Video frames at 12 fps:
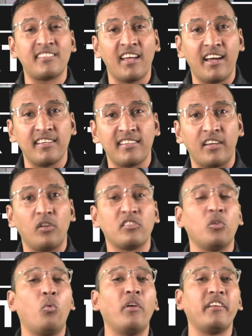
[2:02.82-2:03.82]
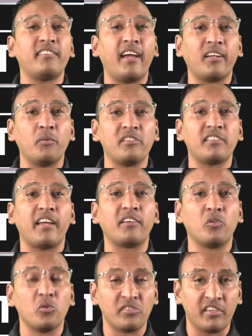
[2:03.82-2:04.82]
Stars and also won the title with
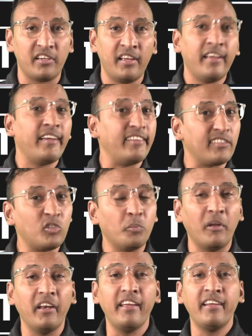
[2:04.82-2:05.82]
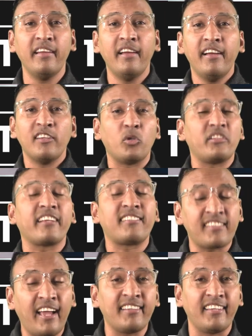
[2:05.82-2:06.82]
Santa Rosa in the Super League. So it's
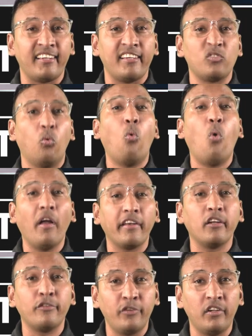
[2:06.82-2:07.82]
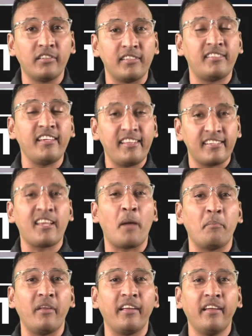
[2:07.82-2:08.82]
exciting. It's wonderful to see this
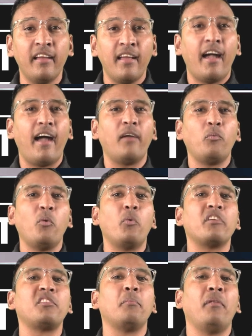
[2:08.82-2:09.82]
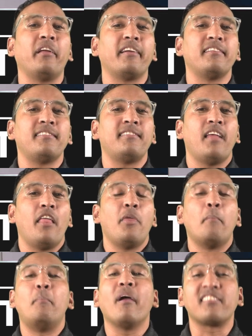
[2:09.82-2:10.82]
happening. And we wish the players
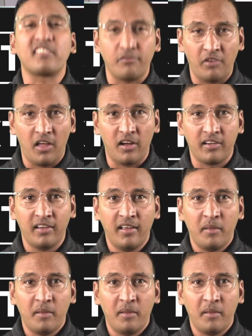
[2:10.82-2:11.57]
the best of luck